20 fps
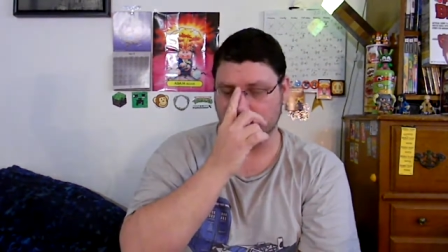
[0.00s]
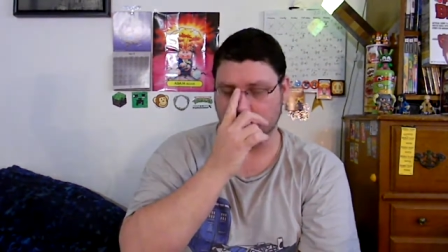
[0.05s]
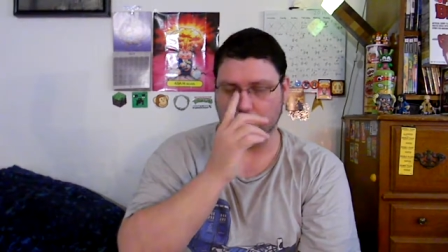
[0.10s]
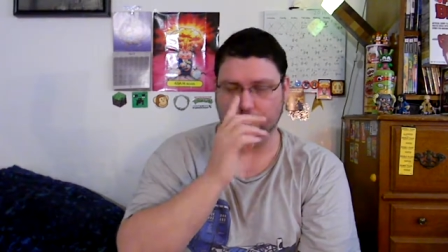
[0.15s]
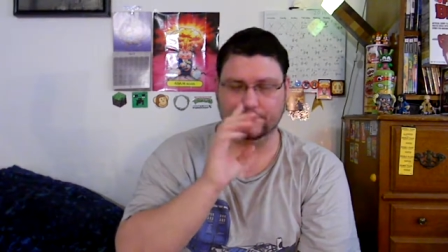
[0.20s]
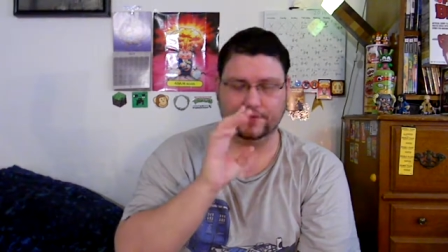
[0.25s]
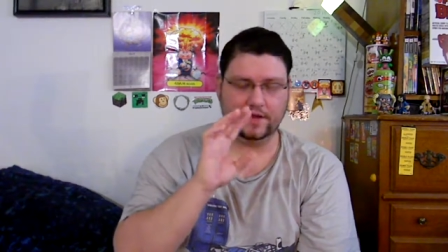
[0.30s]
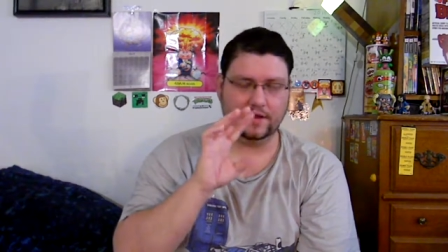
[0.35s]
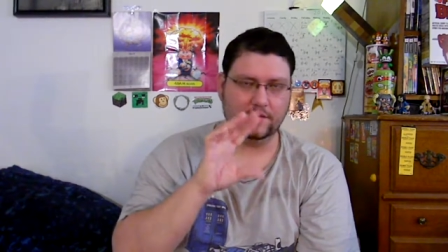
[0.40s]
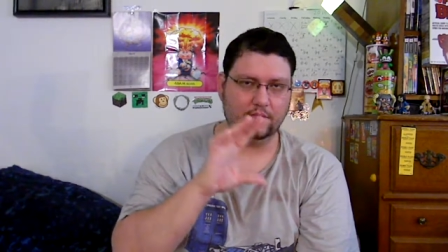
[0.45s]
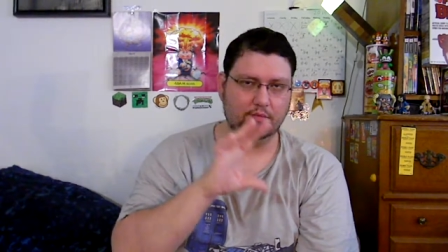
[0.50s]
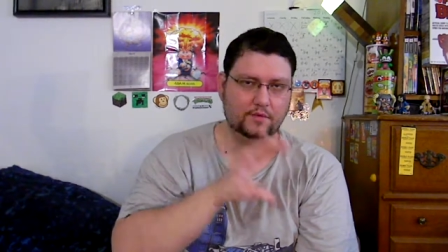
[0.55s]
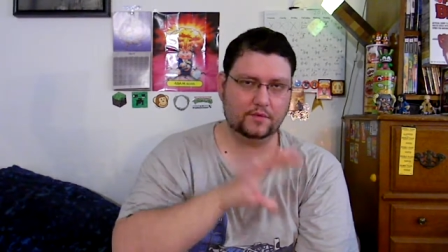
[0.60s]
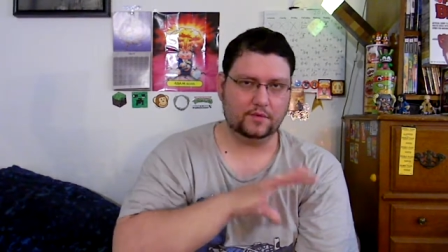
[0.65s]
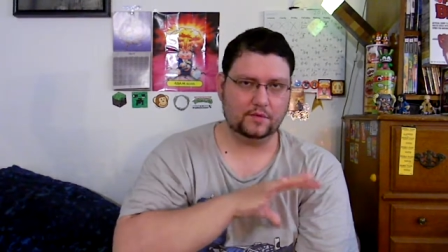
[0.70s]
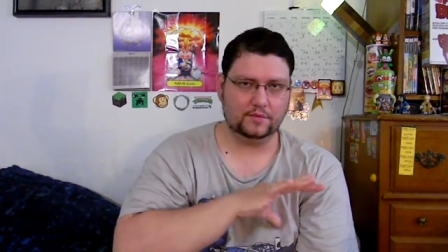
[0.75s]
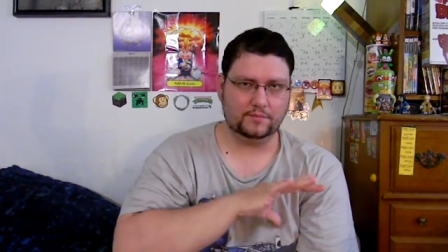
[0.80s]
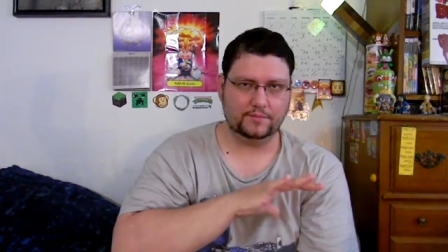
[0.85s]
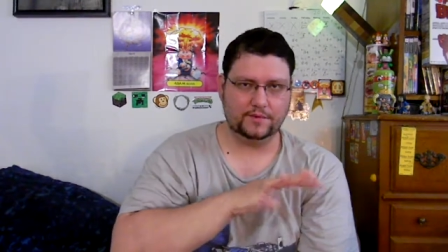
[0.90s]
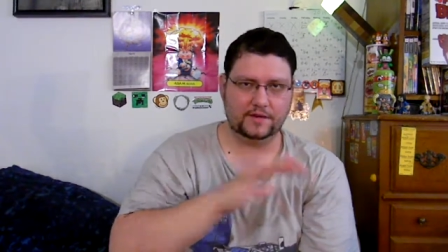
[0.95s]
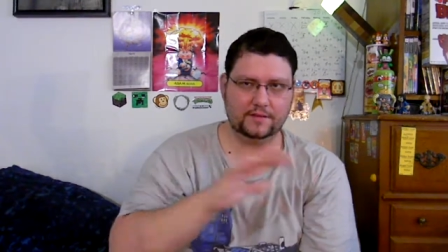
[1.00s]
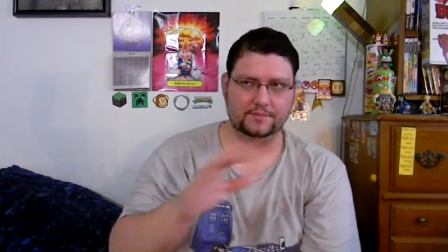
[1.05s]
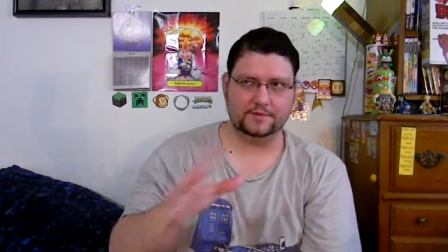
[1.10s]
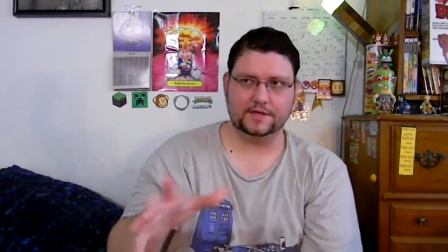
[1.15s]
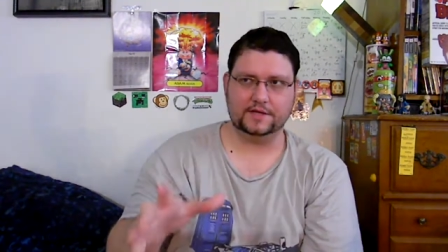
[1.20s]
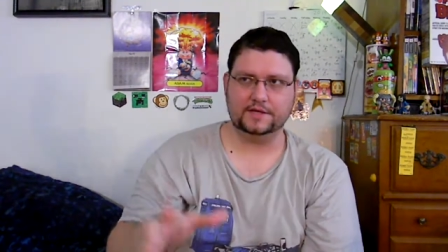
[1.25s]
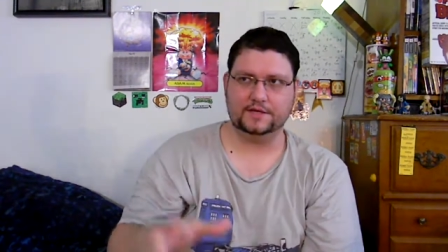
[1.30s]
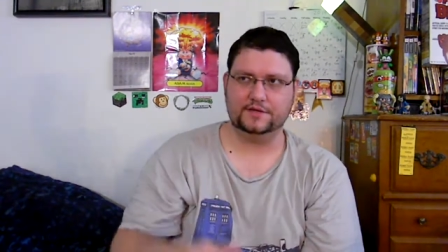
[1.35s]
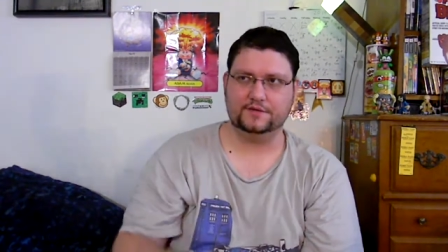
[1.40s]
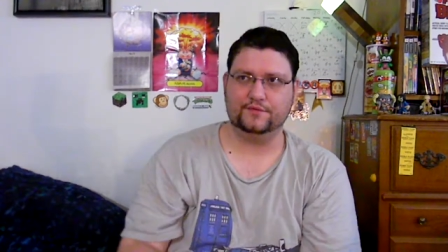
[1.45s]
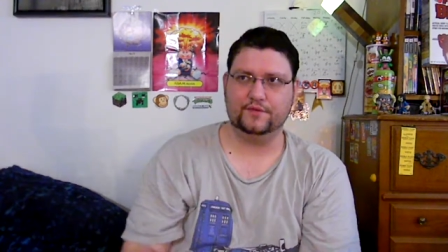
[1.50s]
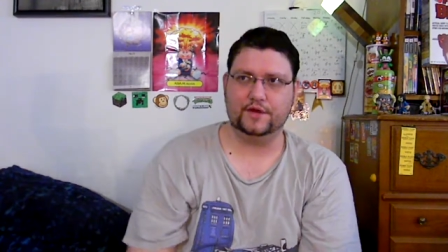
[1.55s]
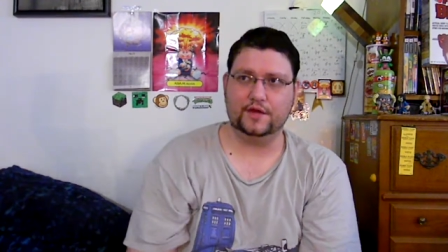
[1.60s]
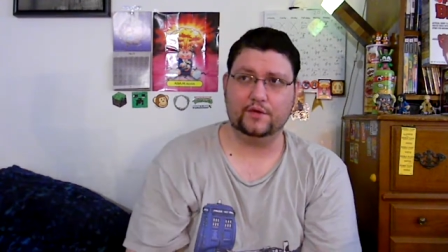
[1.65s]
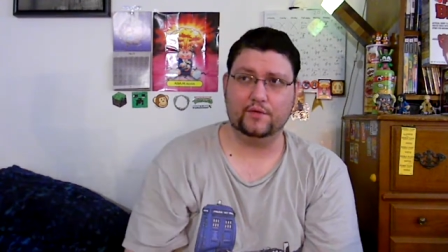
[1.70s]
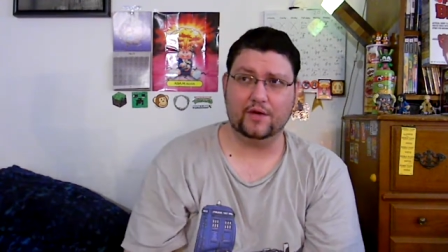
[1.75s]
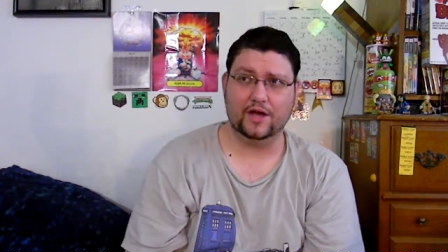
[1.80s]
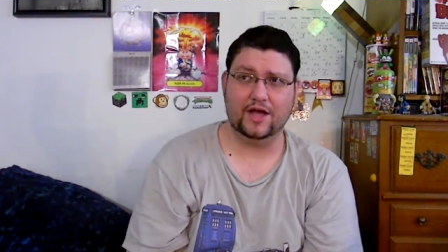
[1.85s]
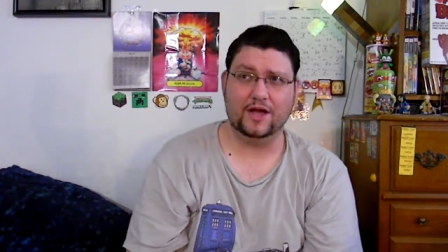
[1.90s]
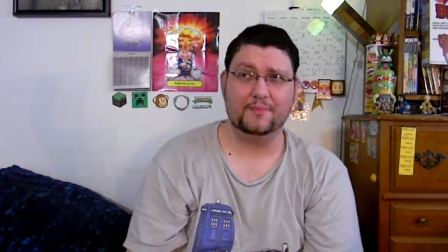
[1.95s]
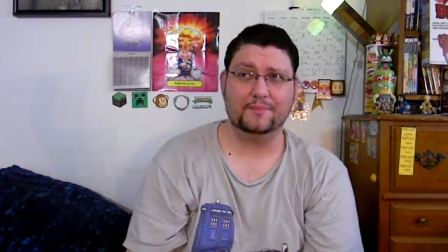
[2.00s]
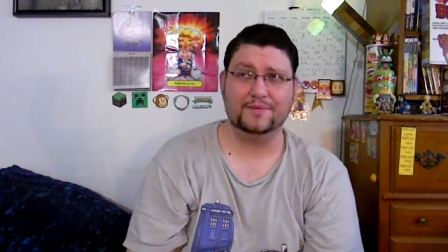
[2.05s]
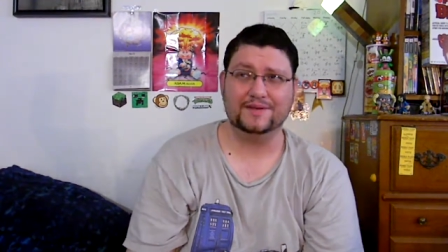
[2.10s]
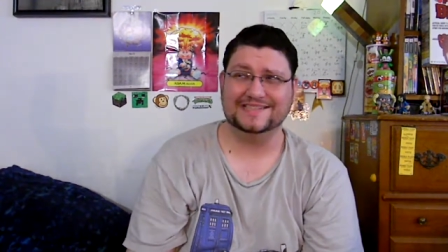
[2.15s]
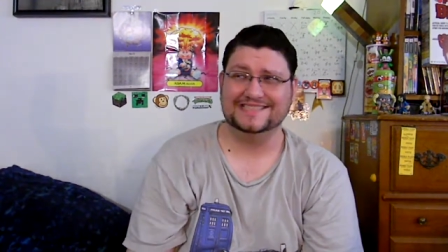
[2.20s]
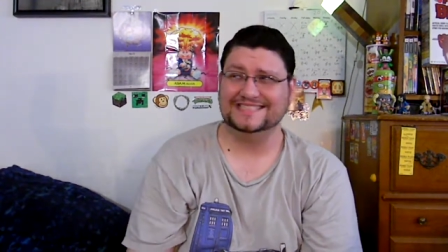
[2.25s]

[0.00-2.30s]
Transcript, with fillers: Hopefully, I will be able to get this video up